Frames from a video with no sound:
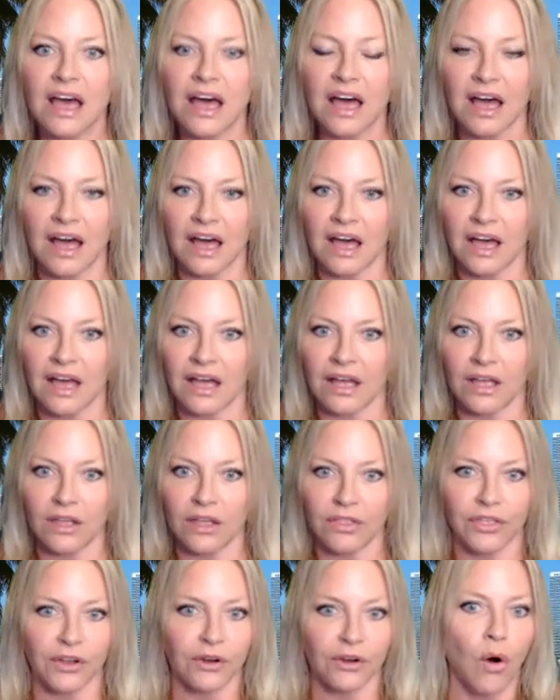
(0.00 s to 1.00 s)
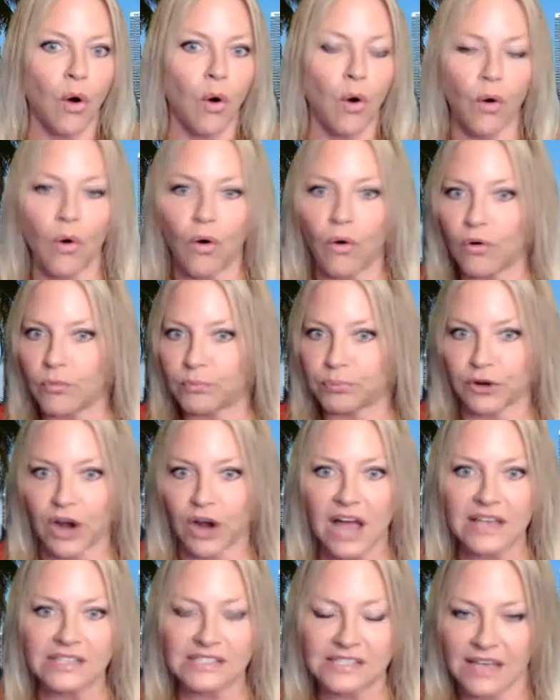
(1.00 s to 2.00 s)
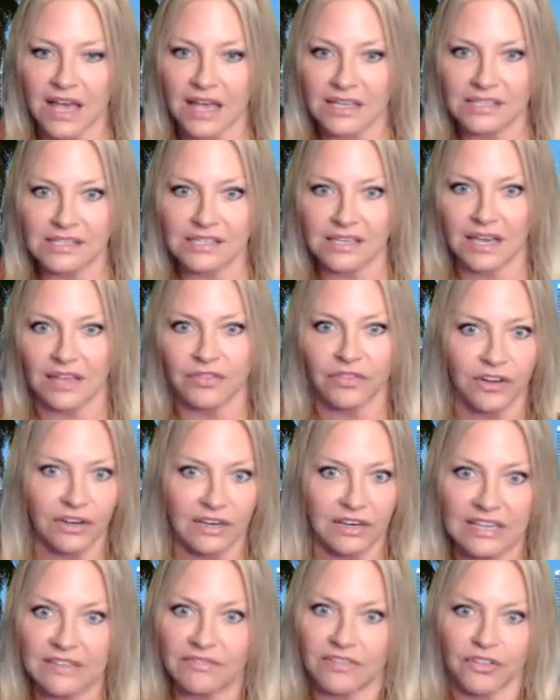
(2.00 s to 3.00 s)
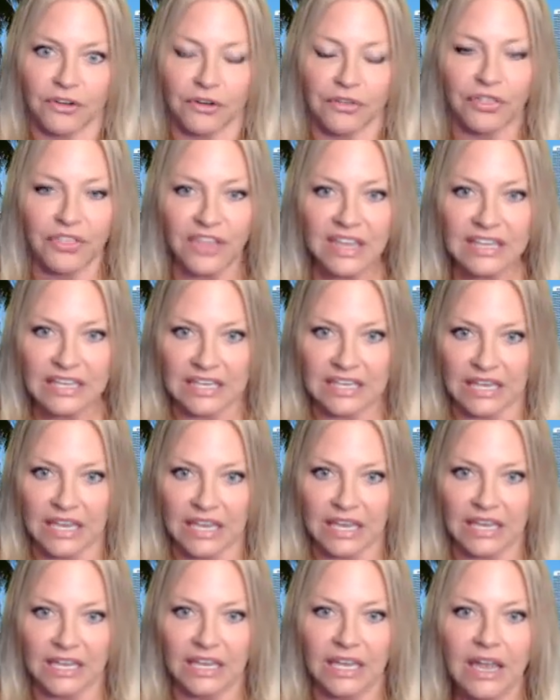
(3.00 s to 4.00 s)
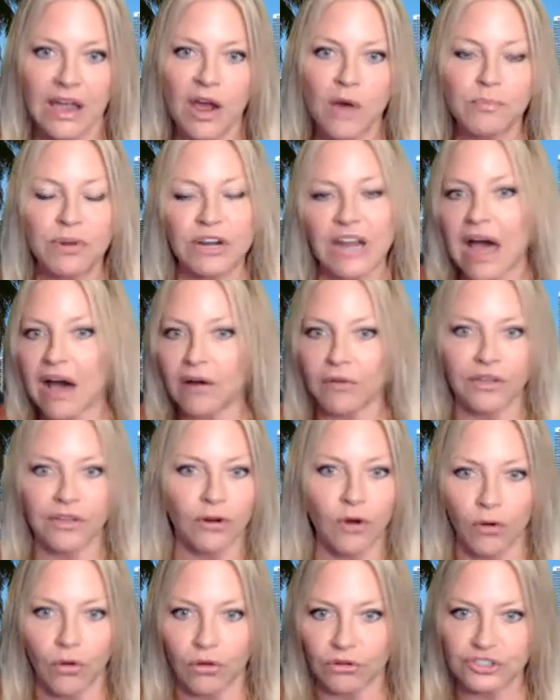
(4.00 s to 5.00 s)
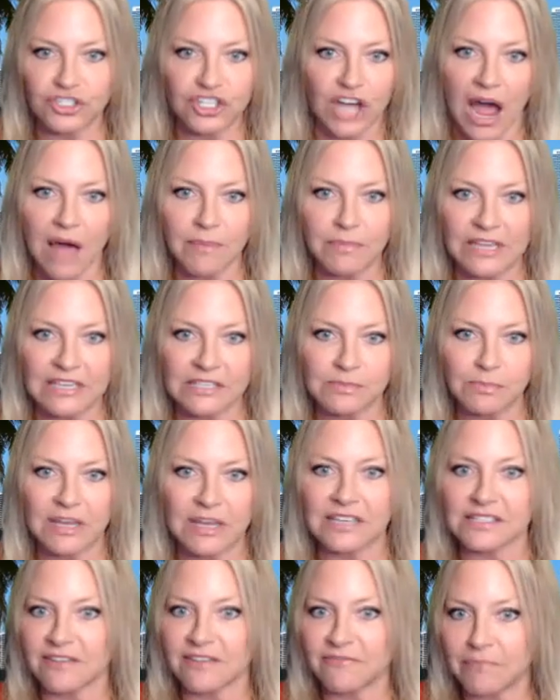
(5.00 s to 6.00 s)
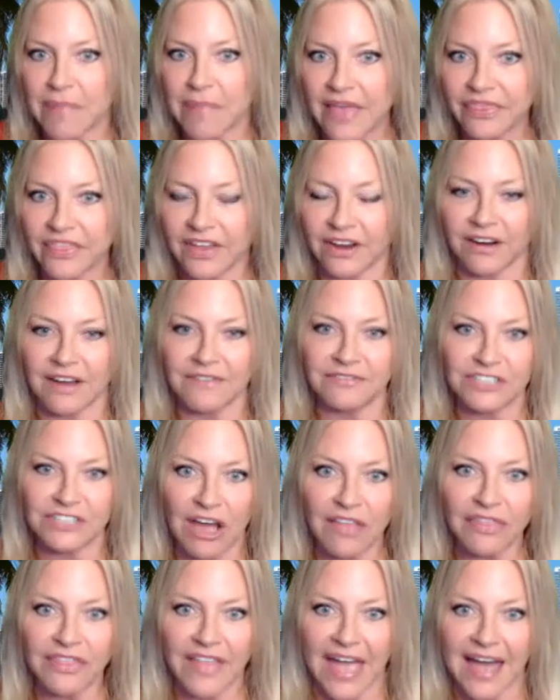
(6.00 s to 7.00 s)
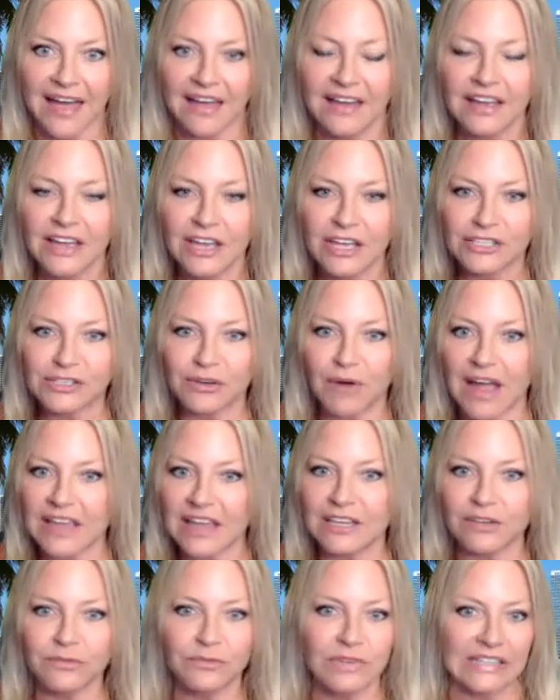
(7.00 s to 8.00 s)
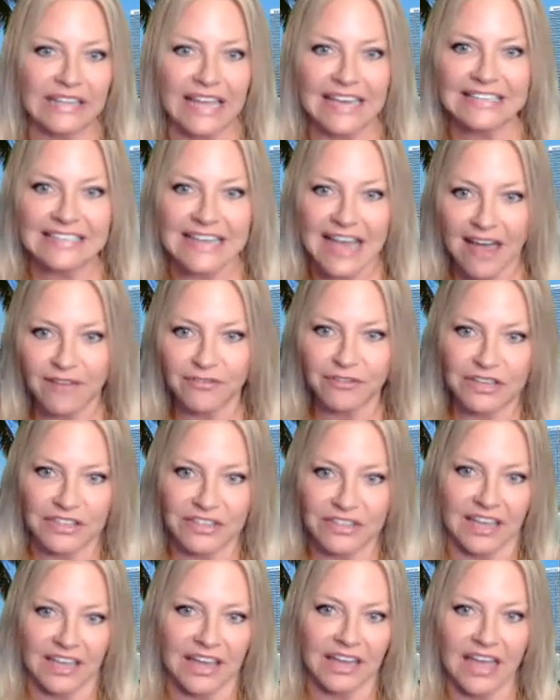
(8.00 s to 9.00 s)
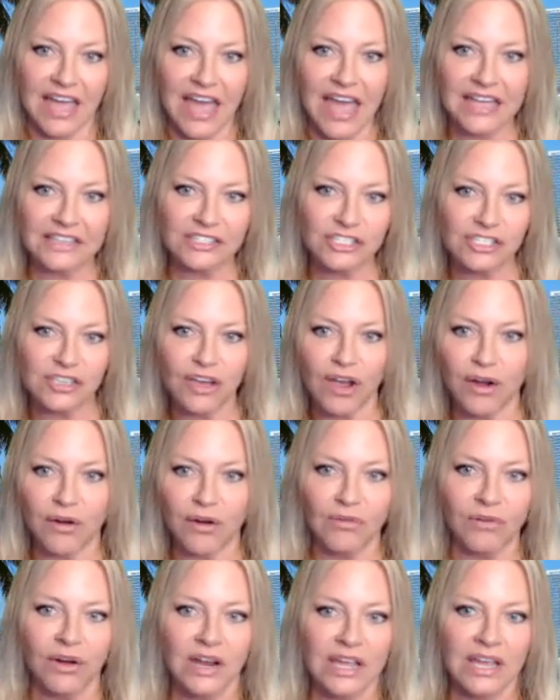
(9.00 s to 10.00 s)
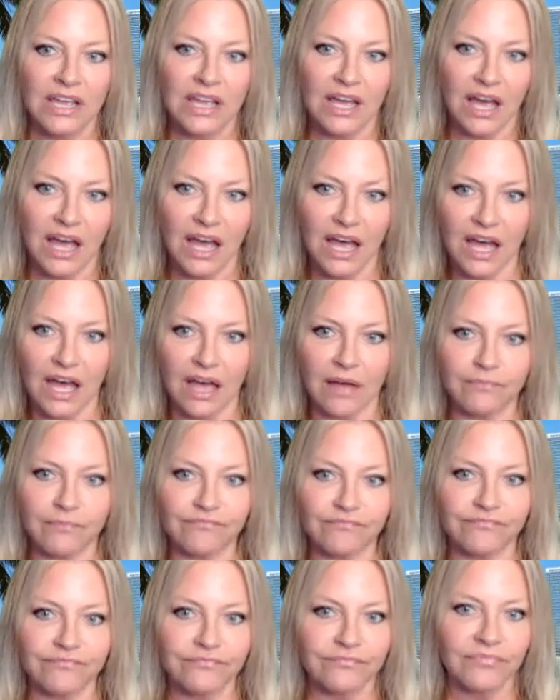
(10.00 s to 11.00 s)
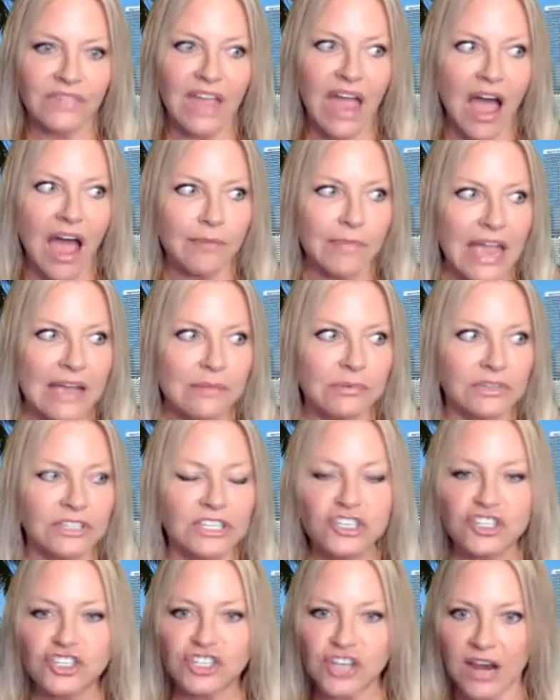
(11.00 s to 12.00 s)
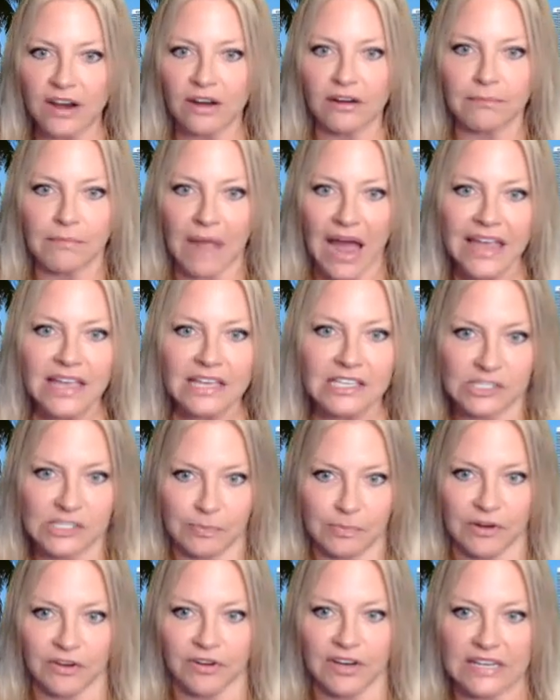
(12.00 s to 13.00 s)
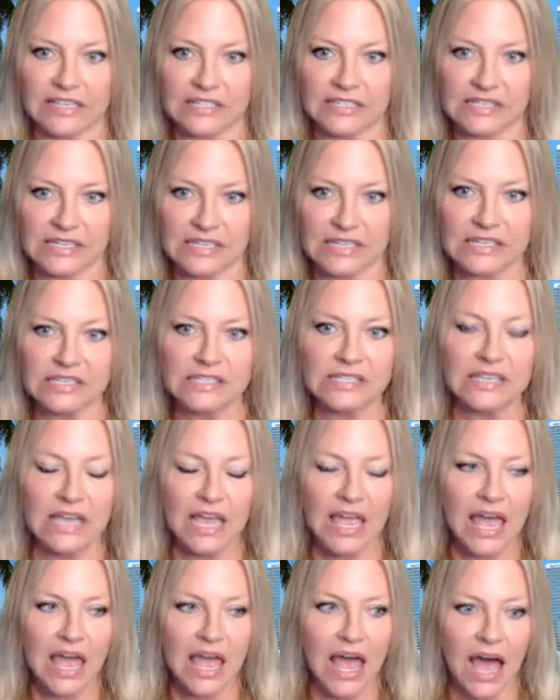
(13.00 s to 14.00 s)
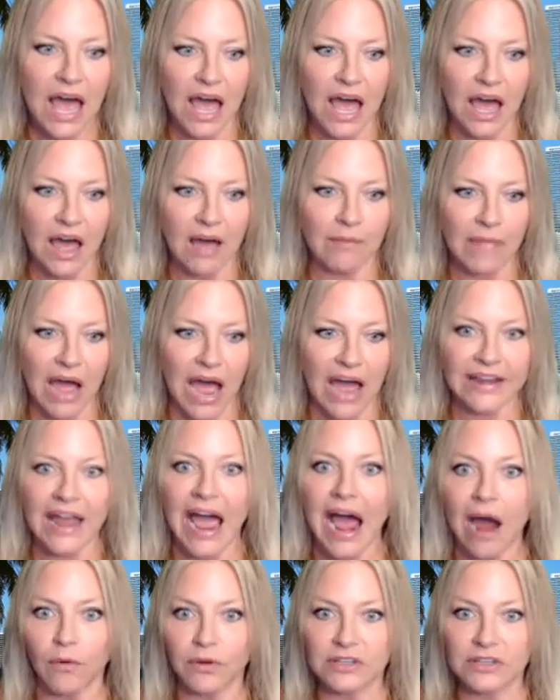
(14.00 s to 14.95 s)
their whole process and even their thinking, but how their whole job is, because I've been there, I've done that. So I can relate to everything. And so um, I'm able to share my experiences on how